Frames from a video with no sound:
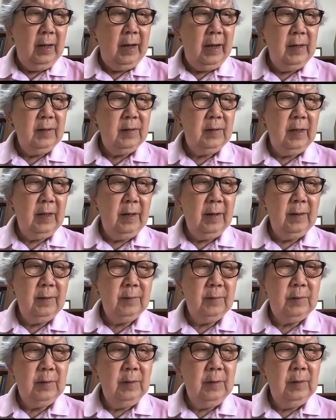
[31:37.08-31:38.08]
As
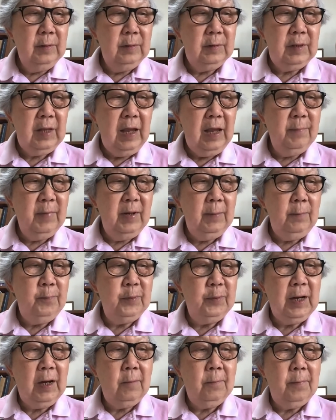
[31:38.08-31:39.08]
the statement
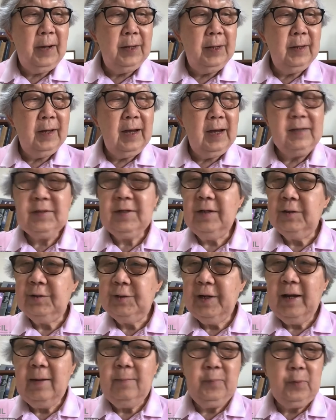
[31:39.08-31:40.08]
put out by the ASEAN
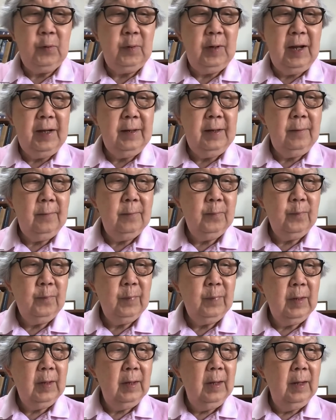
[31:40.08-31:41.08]
chair, Brunei,
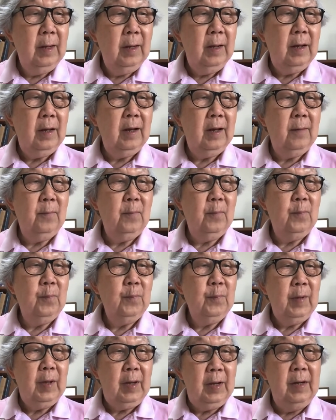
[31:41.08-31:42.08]

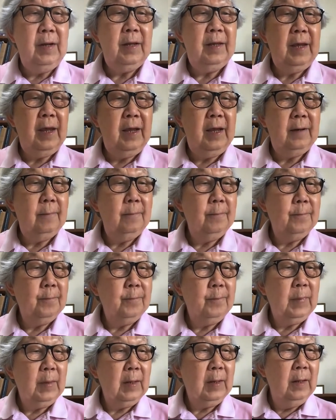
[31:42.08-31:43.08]
indicate
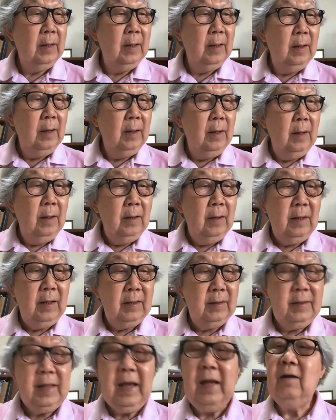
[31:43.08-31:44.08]

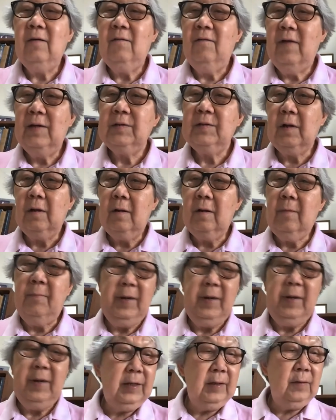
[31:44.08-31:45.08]
the 10 of us are
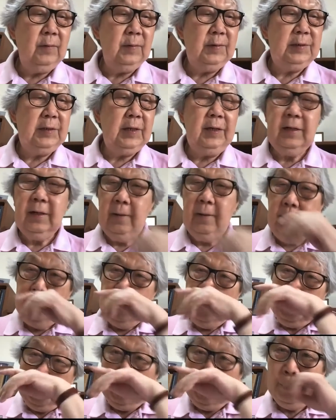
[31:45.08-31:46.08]
committed to
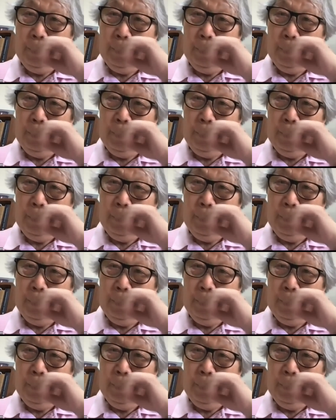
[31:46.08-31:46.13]
certain